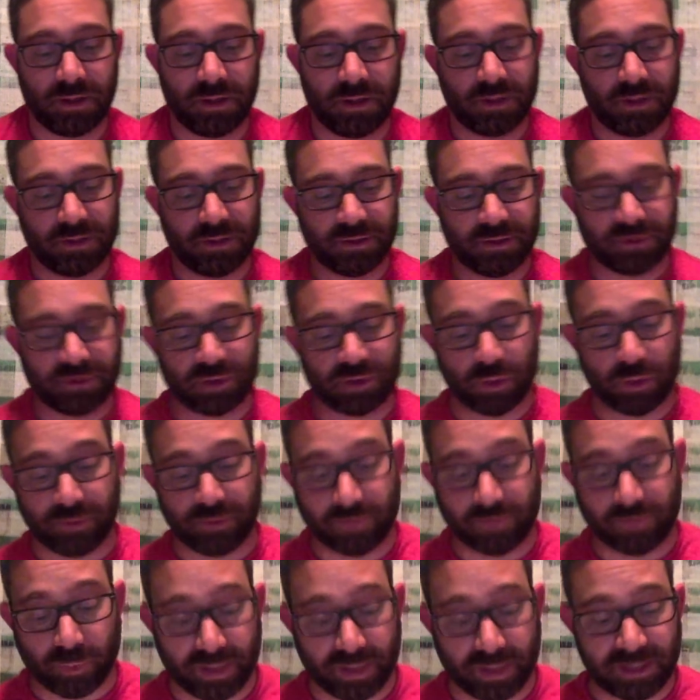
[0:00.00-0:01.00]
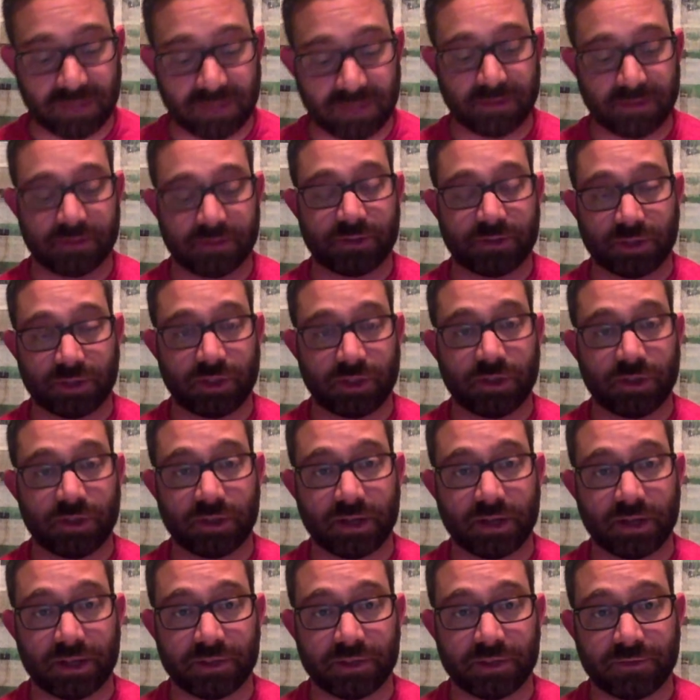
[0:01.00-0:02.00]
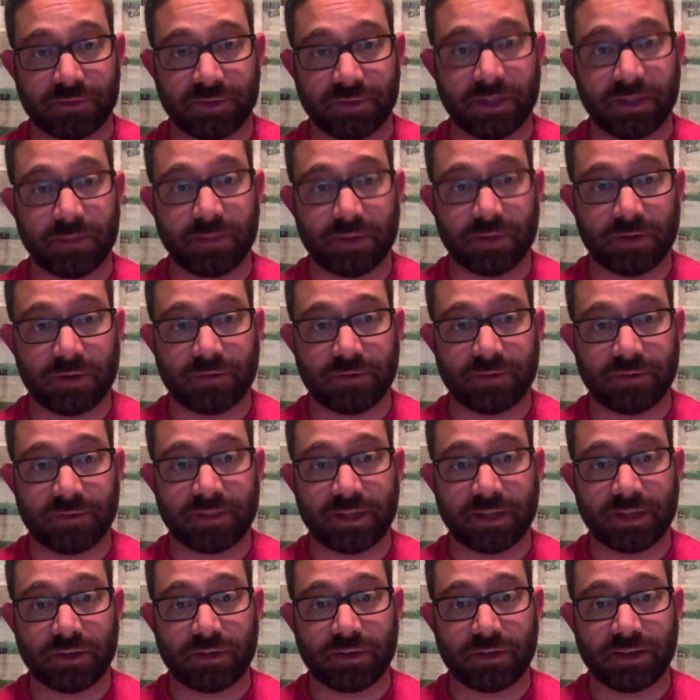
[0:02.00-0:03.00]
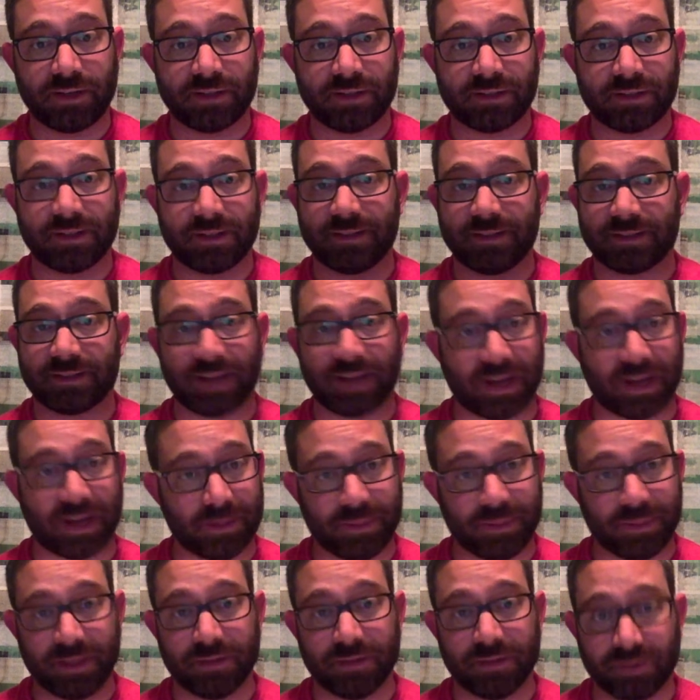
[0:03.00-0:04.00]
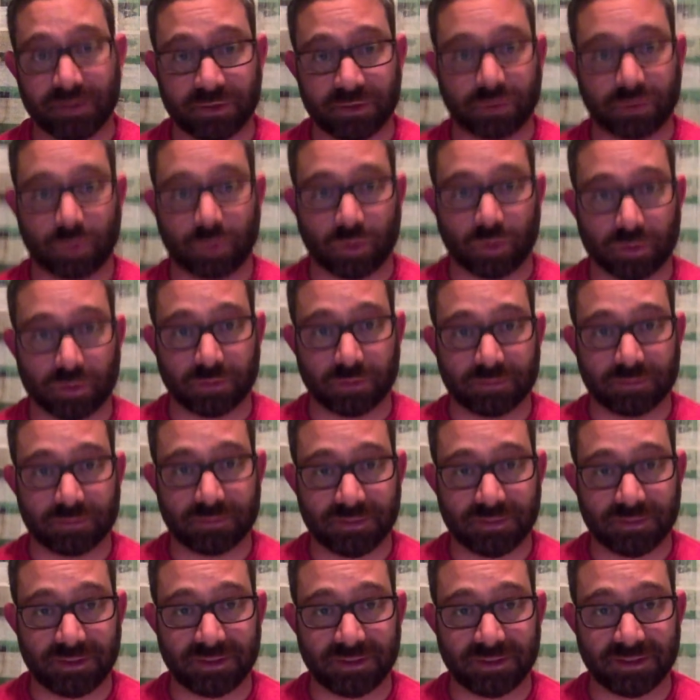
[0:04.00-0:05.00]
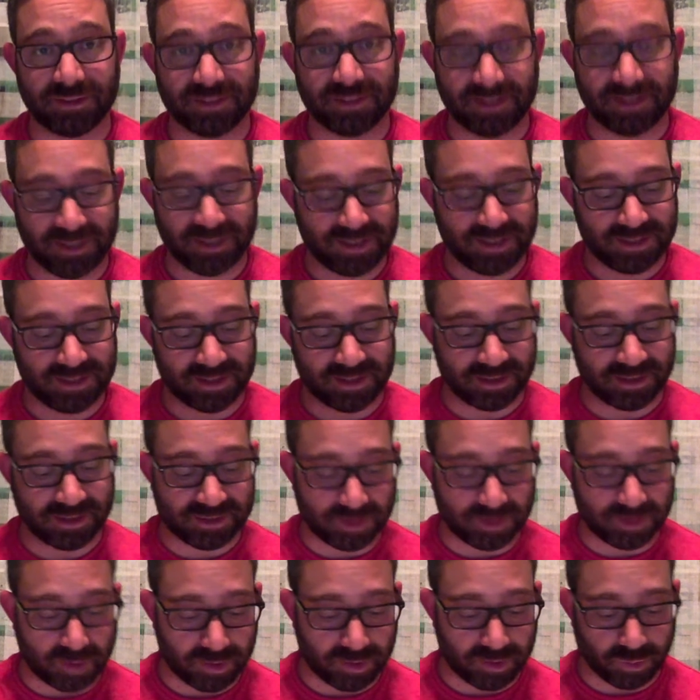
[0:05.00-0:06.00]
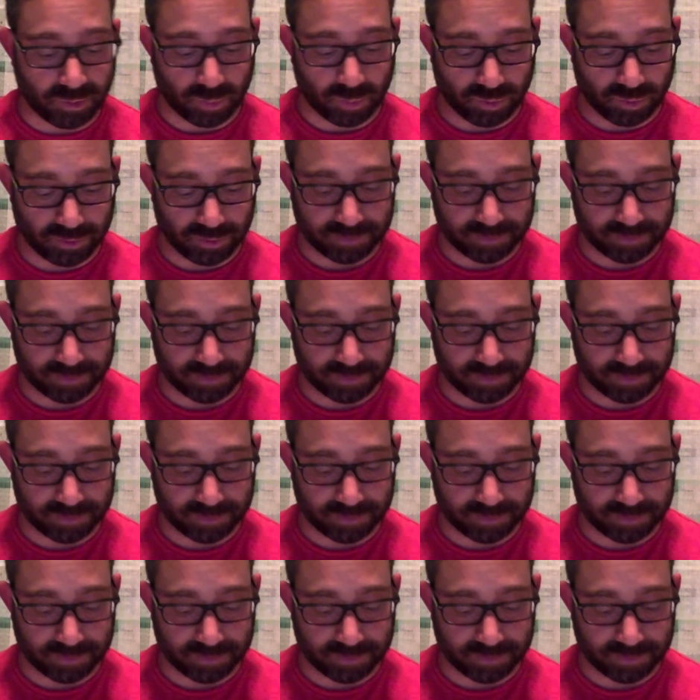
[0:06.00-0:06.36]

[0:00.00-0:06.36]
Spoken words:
So if we need to secure God's freedom in offering that grace, it's got to be in this world, not in some other world.